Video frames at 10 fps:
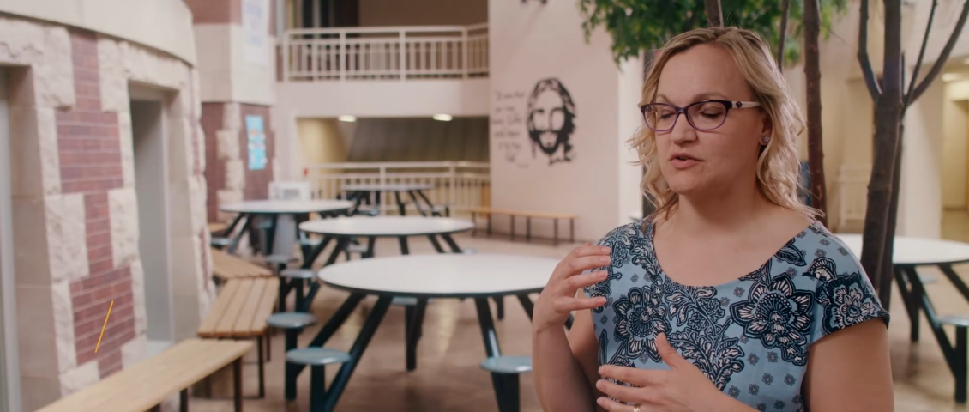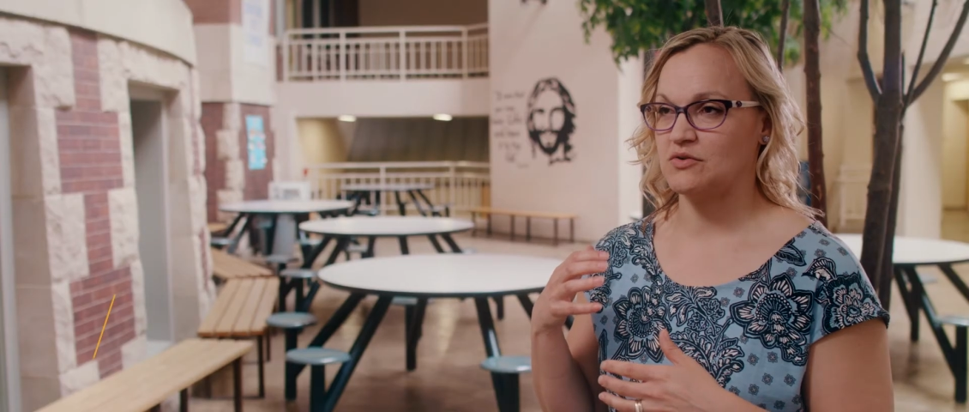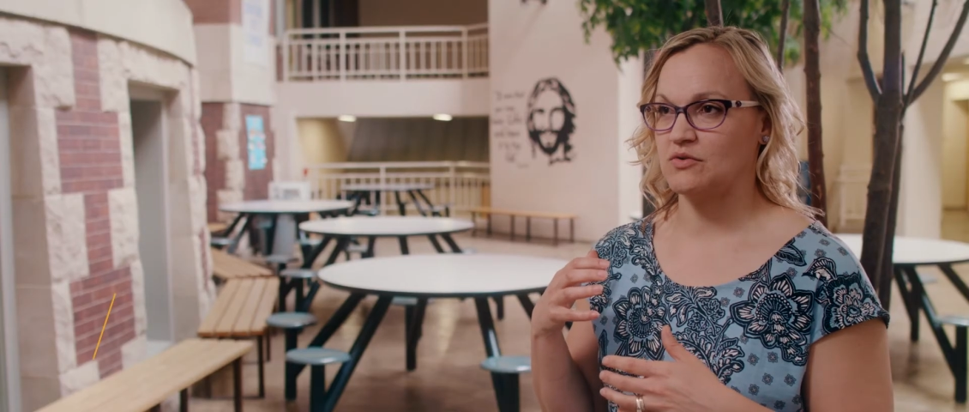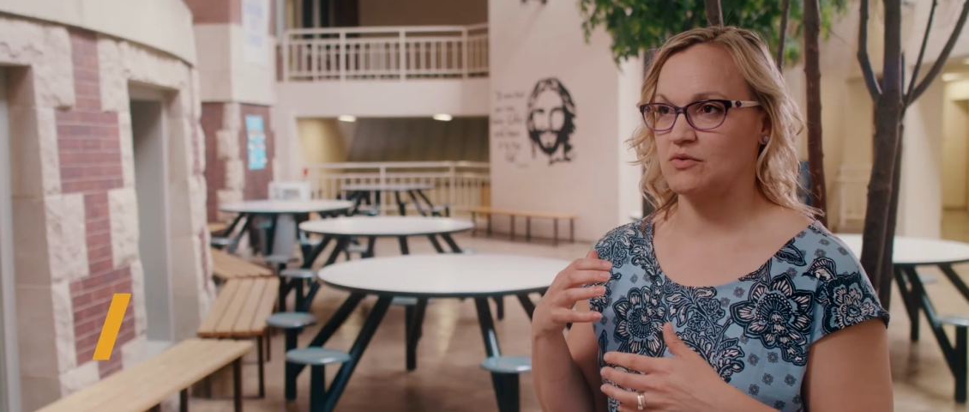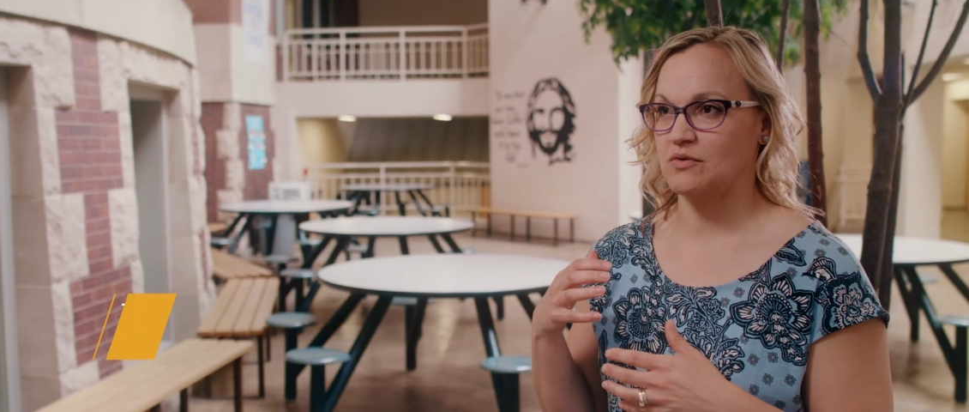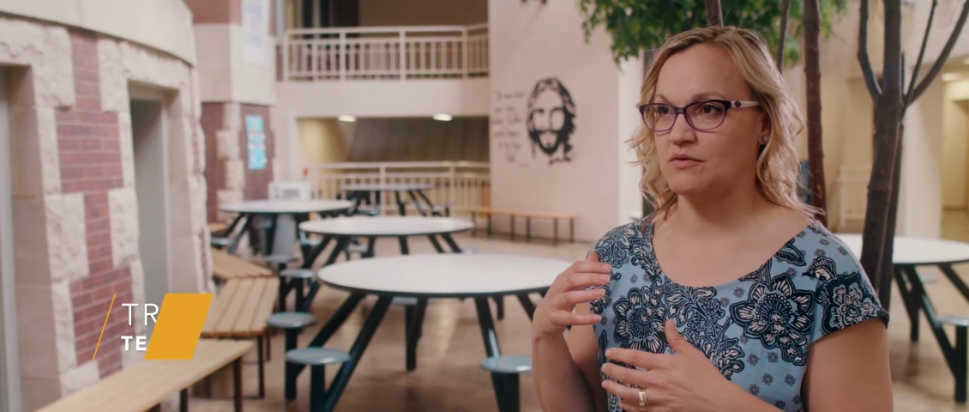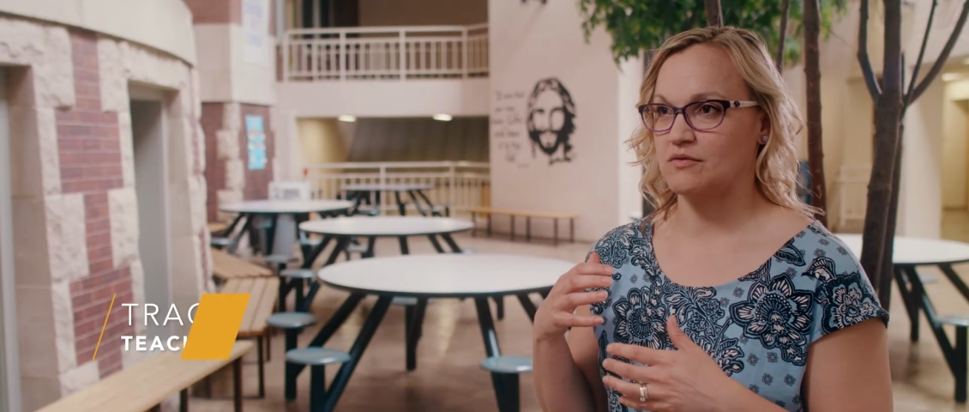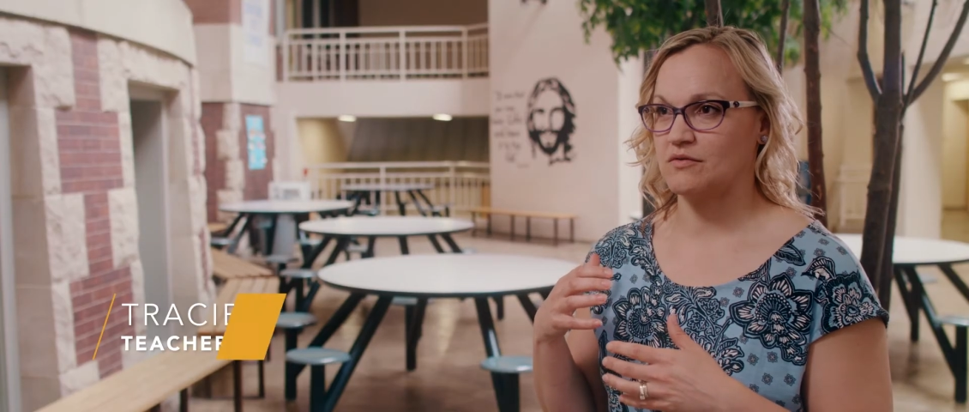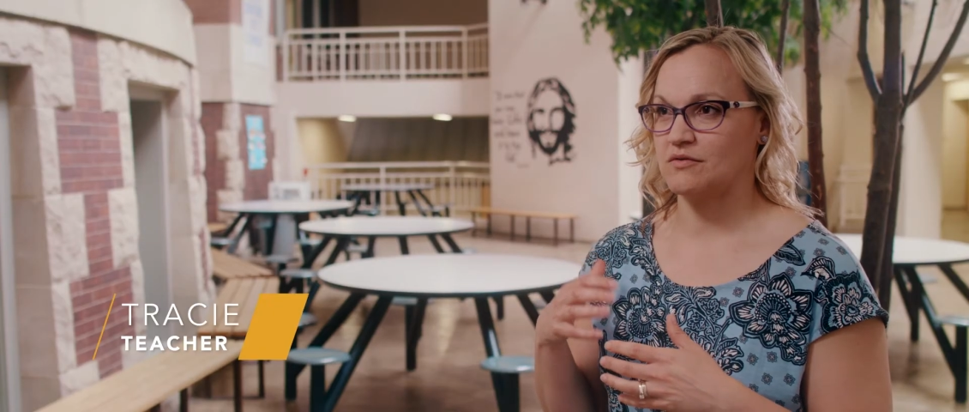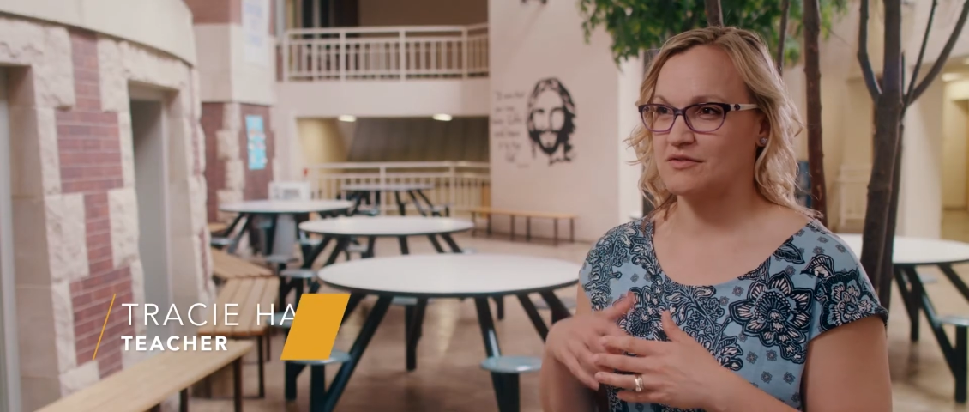who
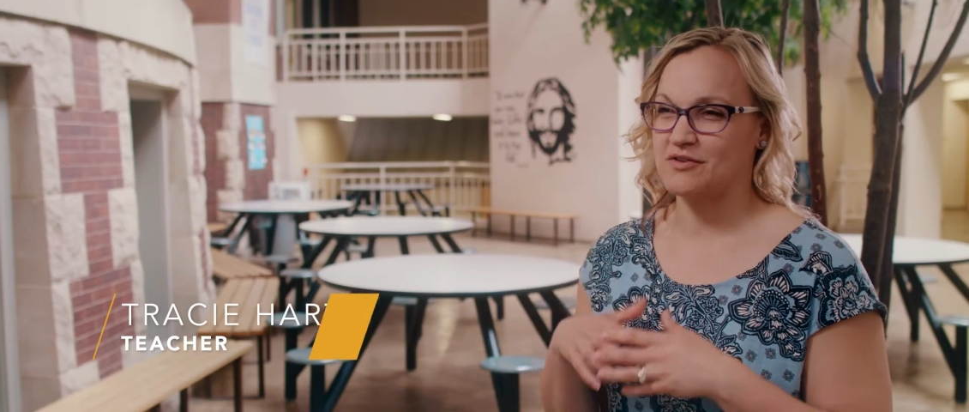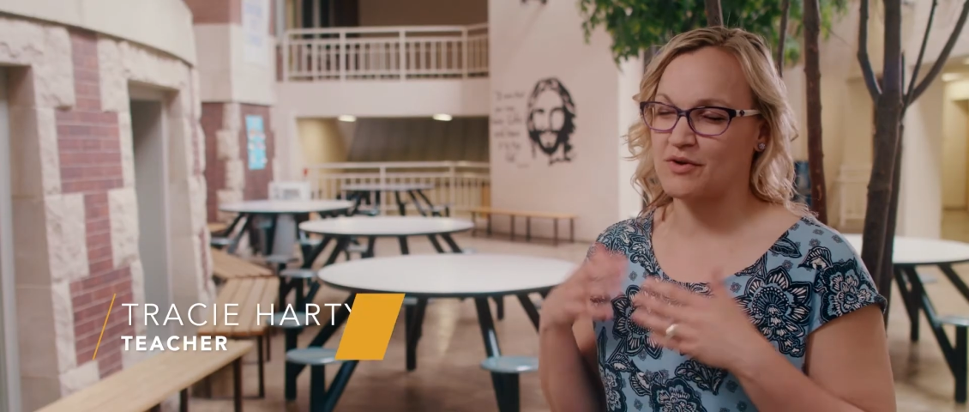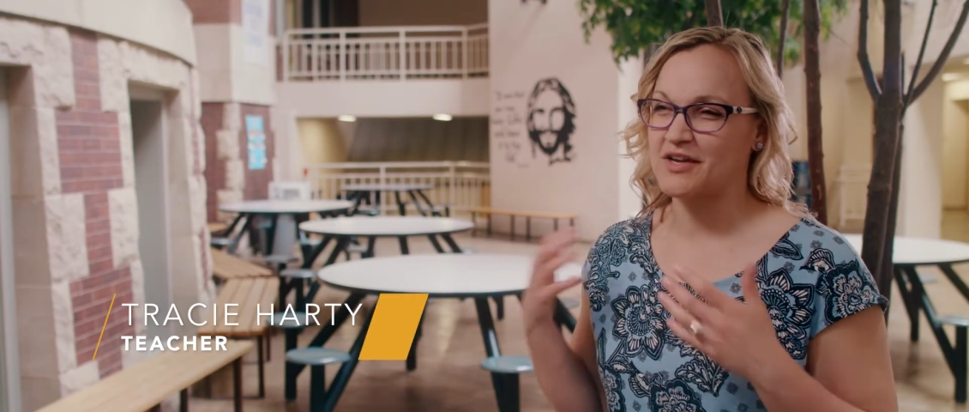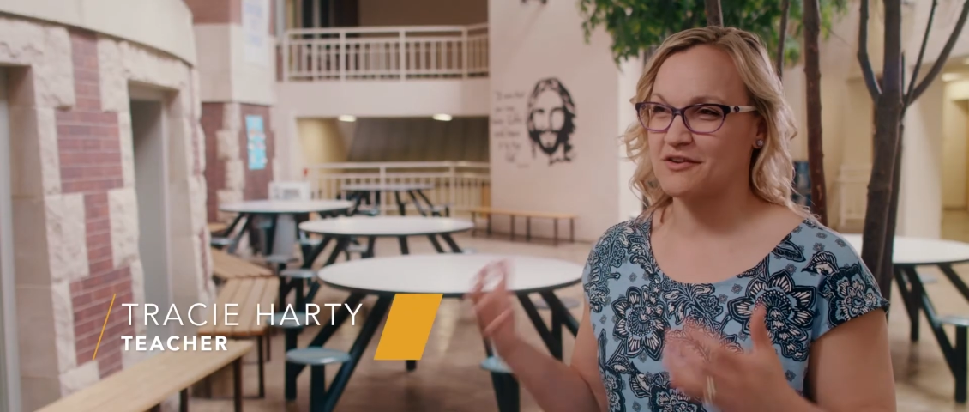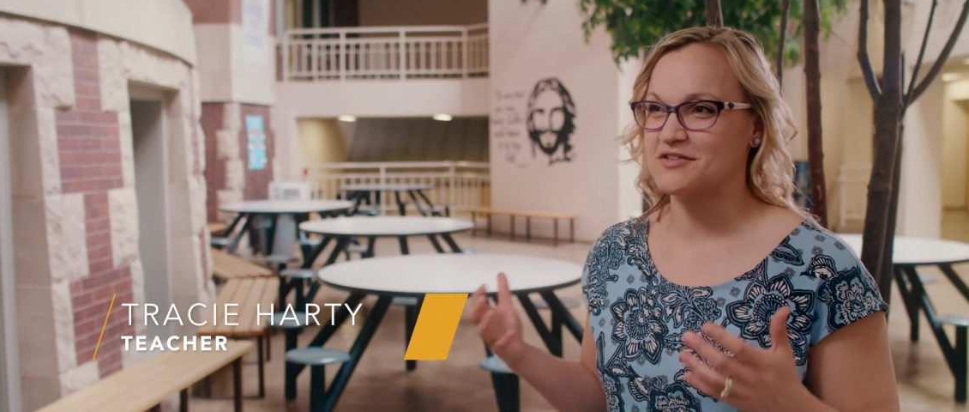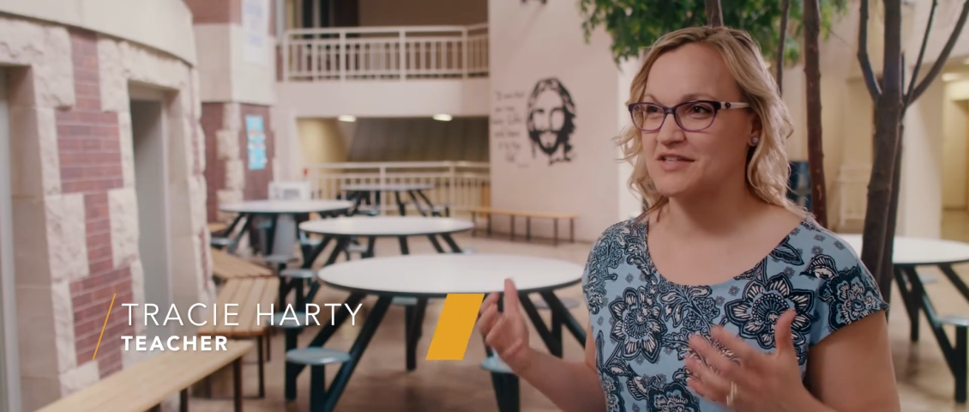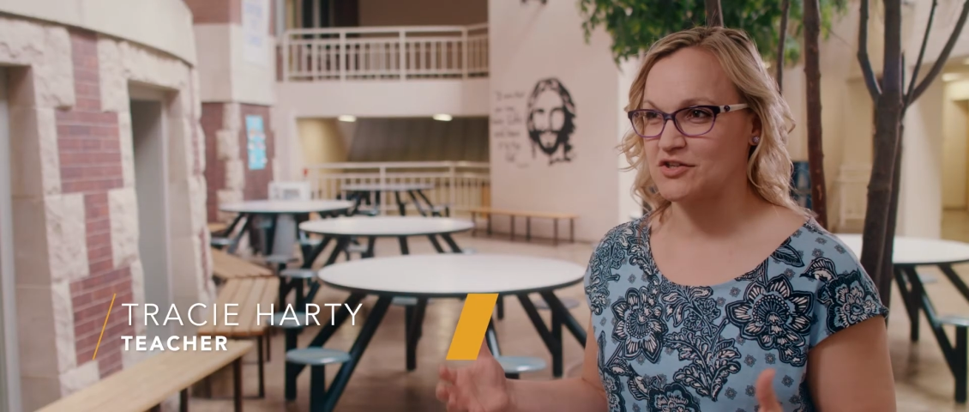the regular